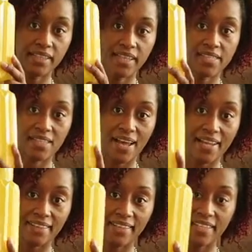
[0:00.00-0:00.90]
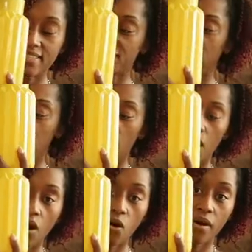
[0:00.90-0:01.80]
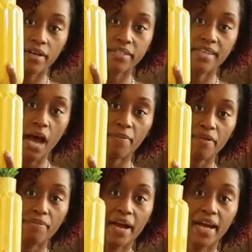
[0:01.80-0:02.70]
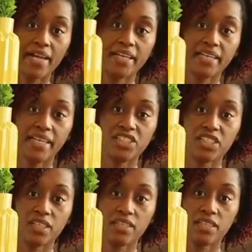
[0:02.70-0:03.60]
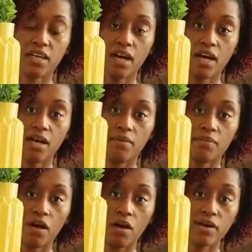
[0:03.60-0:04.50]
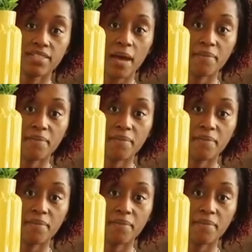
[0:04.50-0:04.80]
this like this on top of my kitchen, um, on top